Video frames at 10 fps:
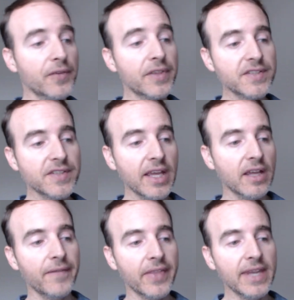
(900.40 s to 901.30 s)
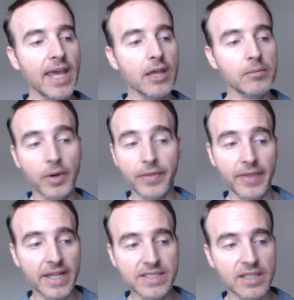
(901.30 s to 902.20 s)
for the sake of the name, whether
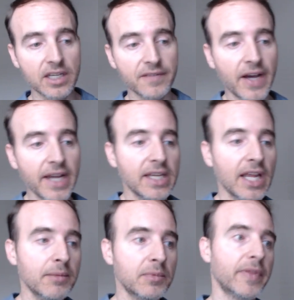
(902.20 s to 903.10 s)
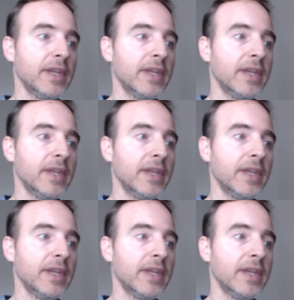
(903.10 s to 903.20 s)
that's the divine name or the